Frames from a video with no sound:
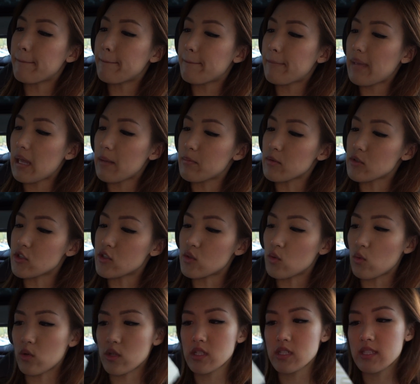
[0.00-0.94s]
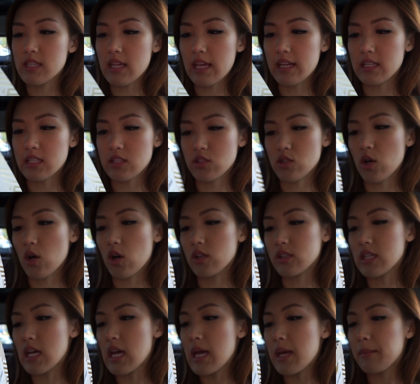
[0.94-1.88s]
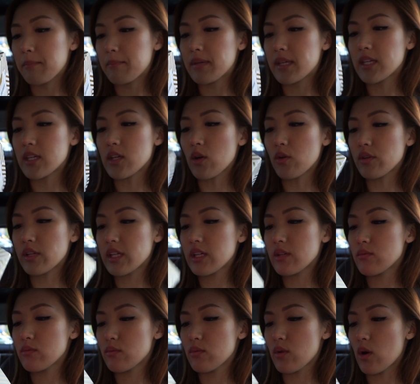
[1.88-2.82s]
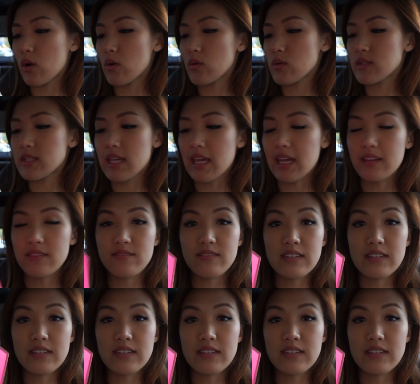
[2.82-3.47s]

Paper Source, and it's called Peony Rose and